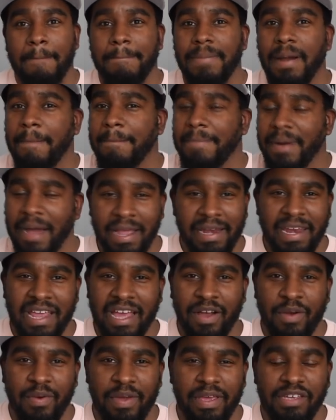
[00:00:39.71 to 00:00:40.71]
but by
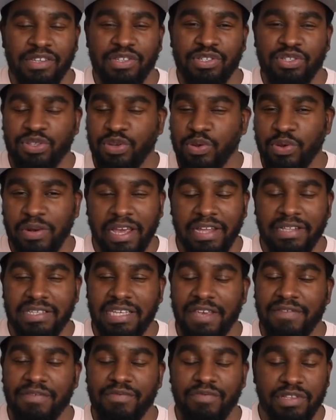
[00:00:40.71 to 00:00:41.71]
now it is too late
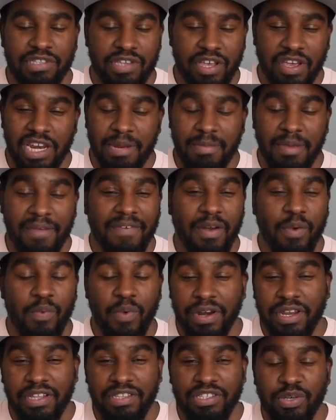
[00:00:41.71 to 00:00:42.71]
to even return them if I
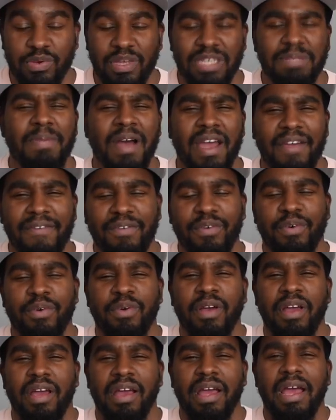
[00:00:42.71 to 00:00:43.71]
wanted to. It's my fault.